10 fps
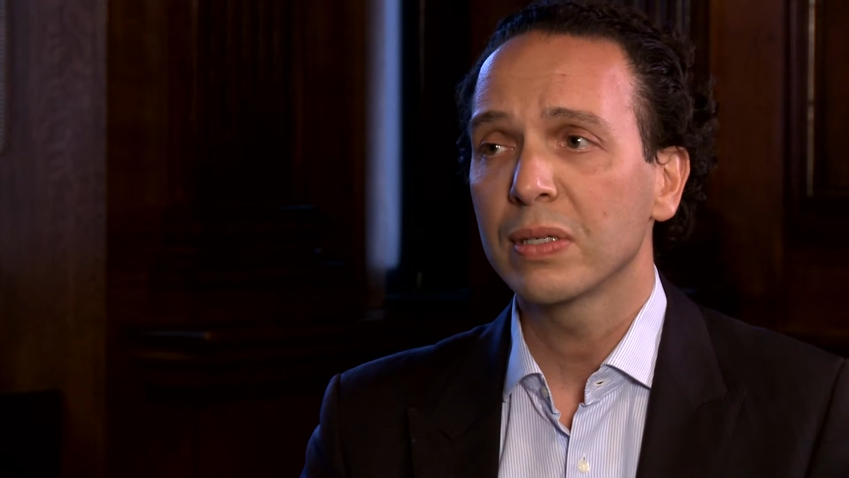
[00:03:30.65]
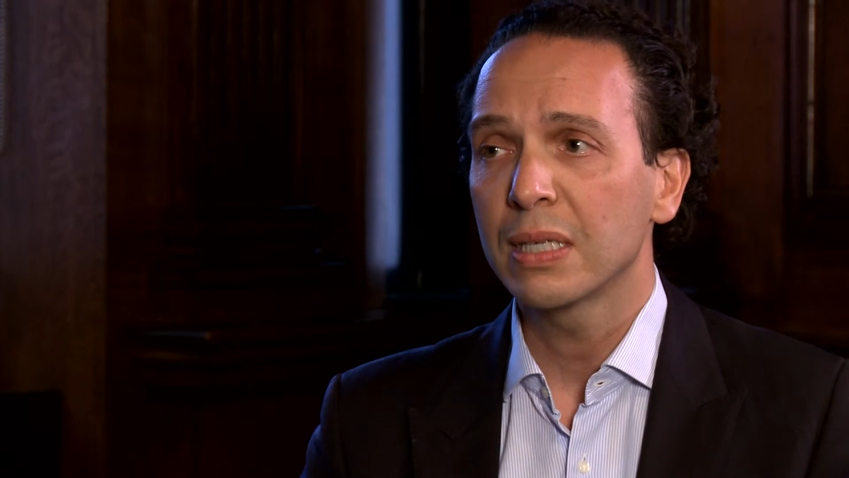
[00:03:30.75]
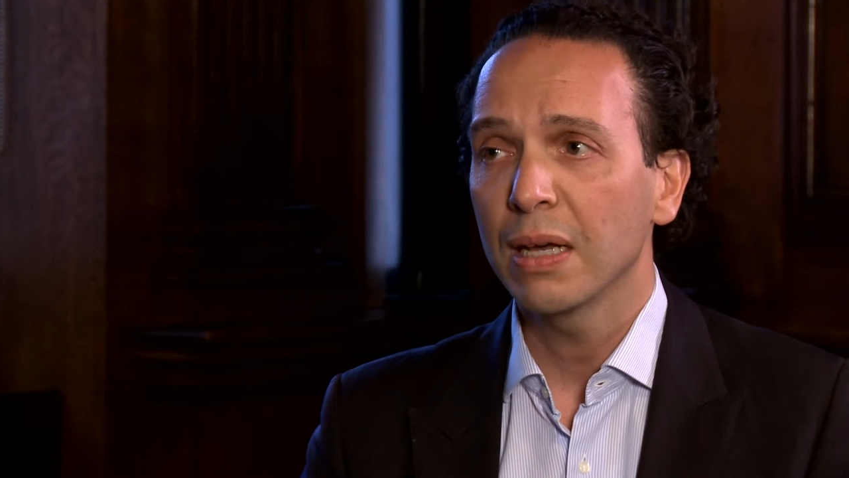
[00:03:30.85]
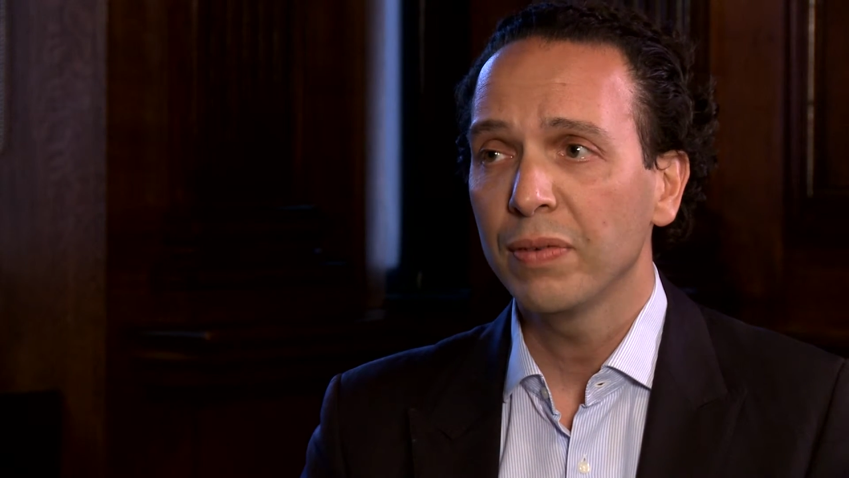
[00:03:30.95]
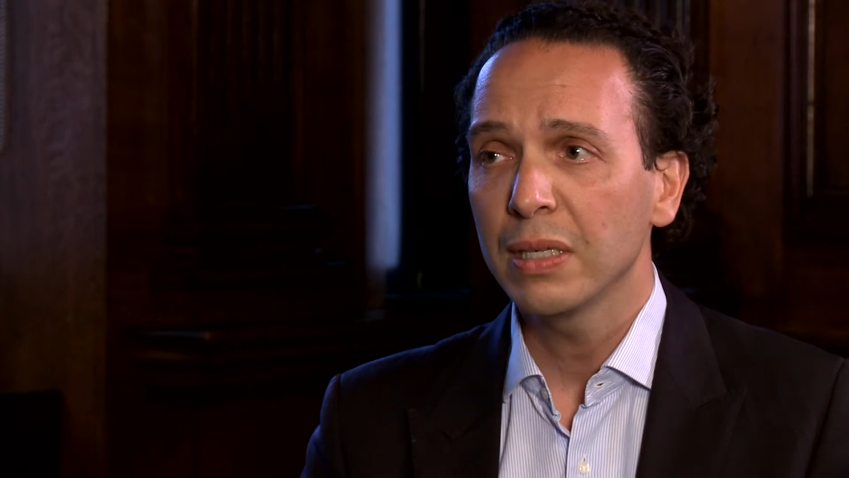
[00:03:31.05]
a
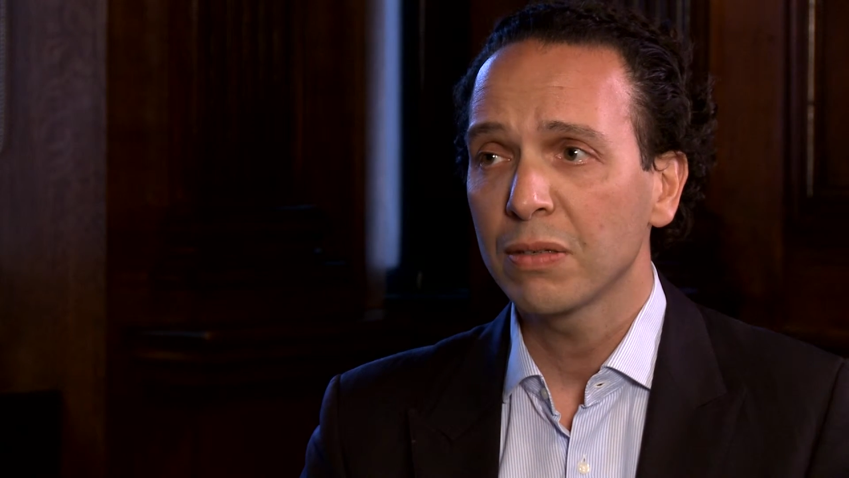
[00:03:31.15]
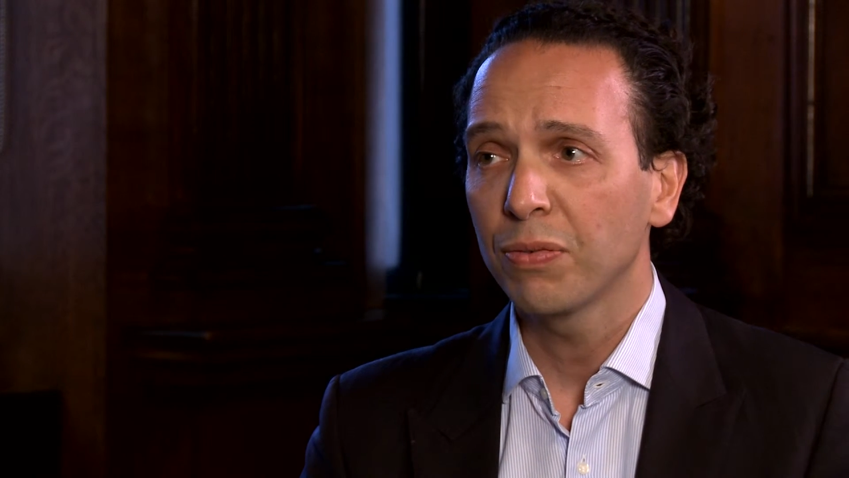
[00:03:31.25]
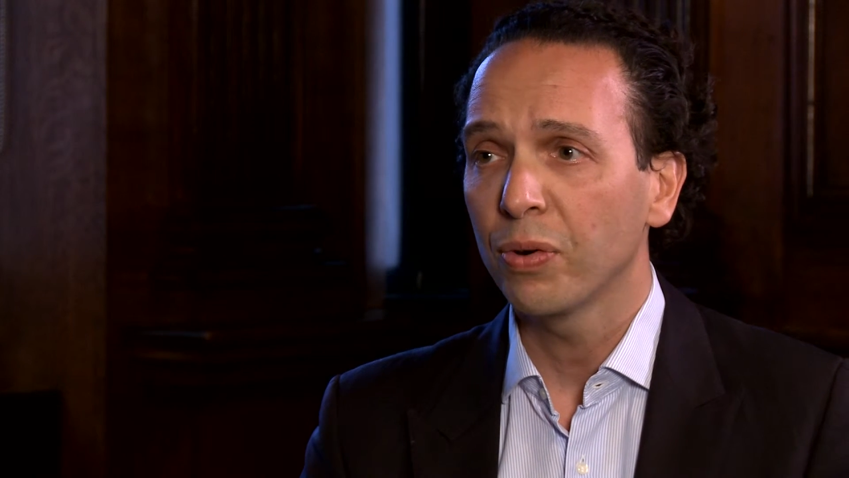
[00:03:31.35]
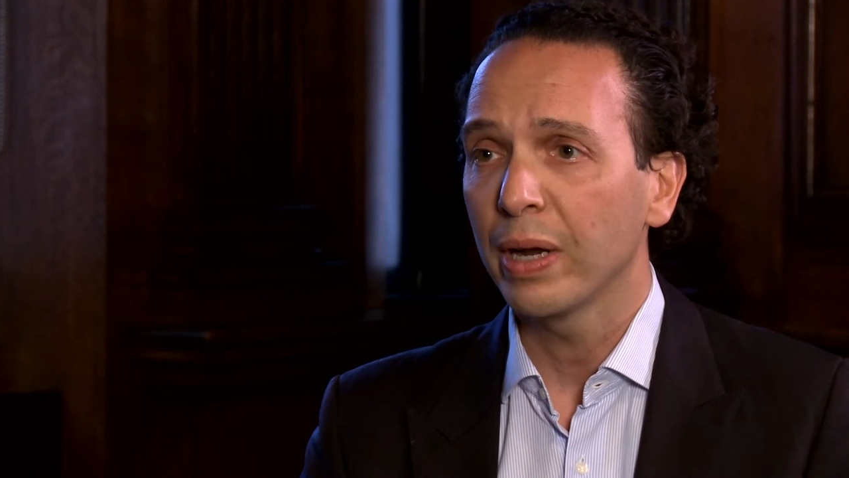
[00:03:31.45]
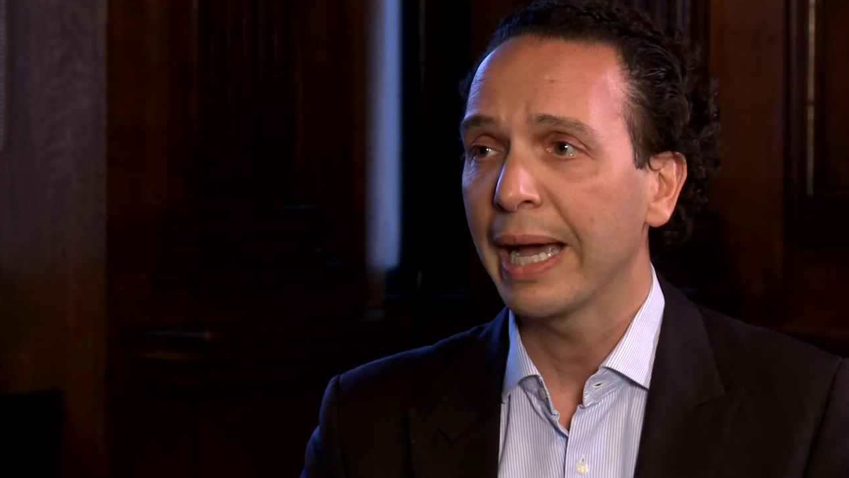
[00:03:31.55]
service
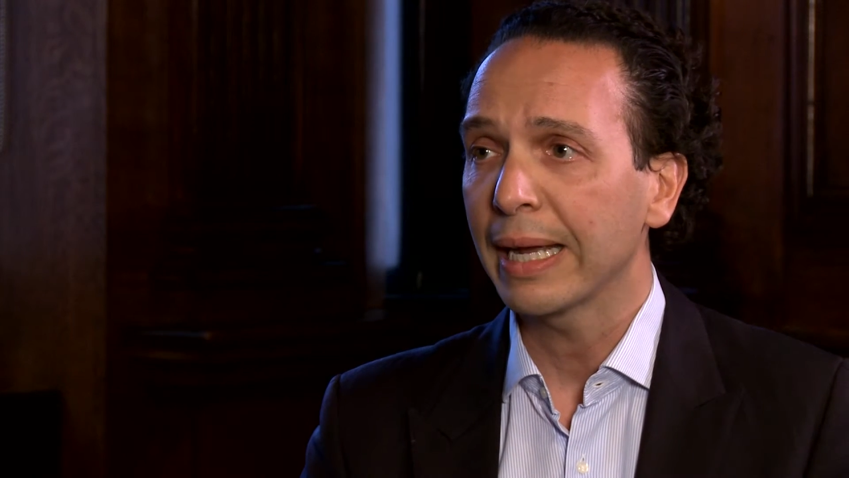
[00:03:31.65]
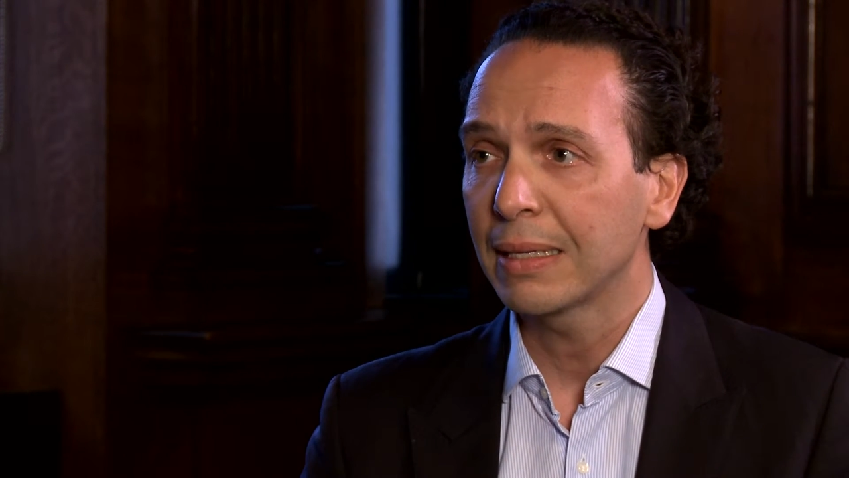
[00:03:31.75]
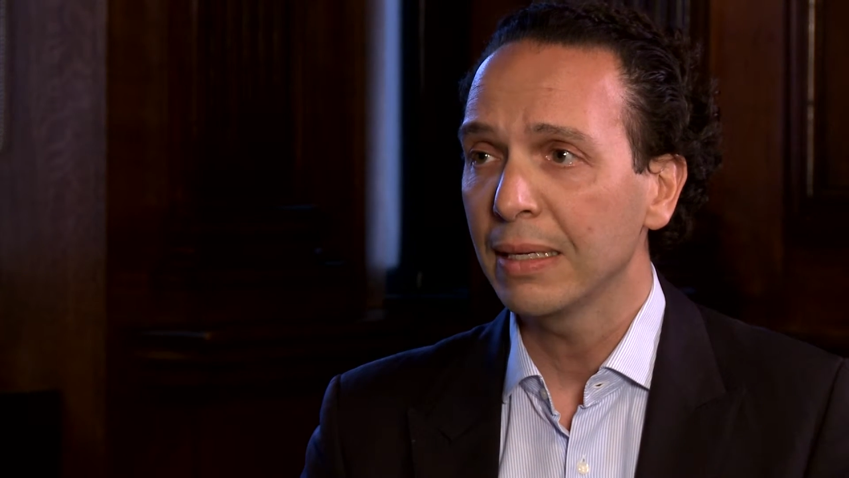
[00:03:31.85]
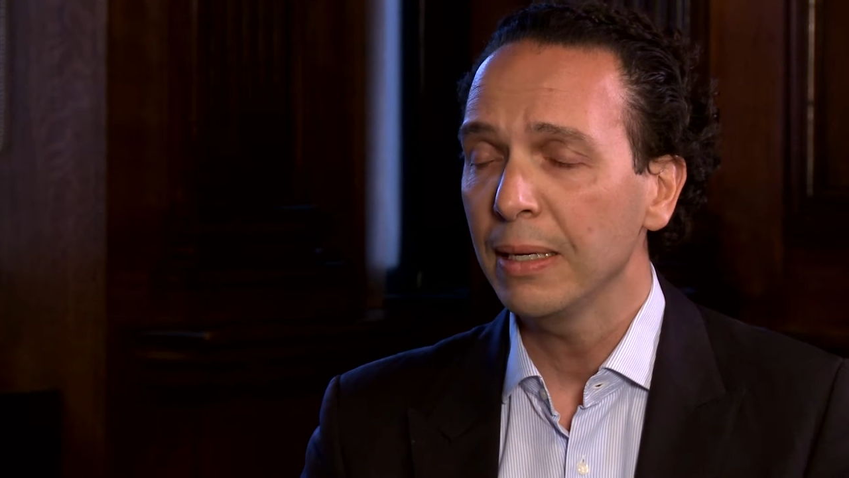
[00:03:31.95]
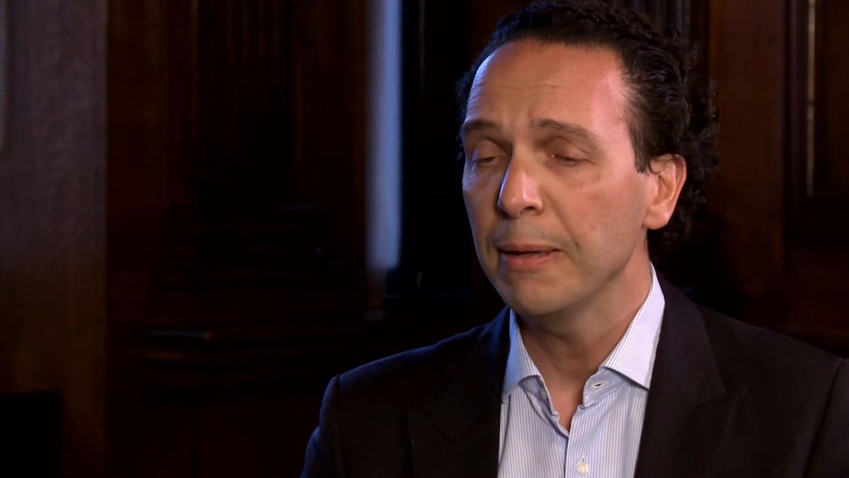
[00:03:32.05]
for
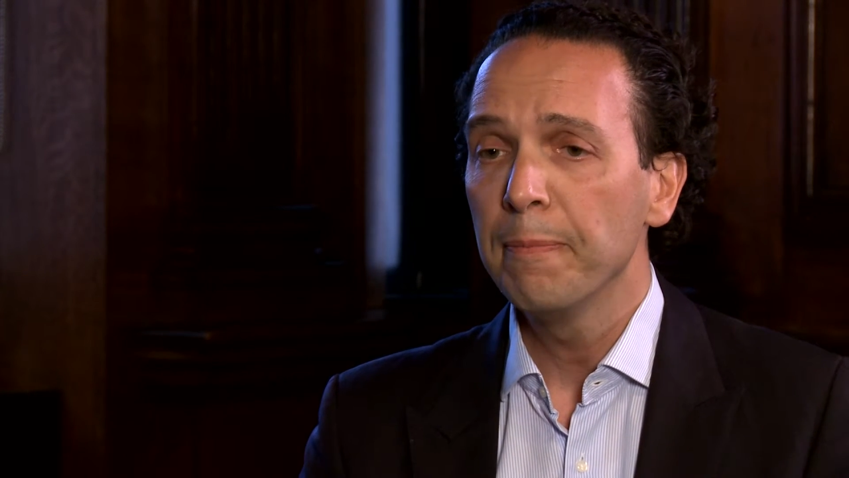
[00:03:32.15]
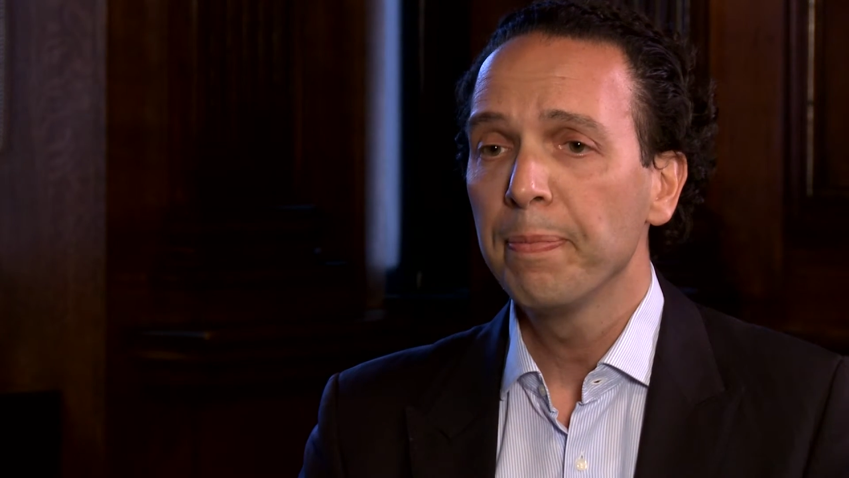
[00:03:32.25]
IT.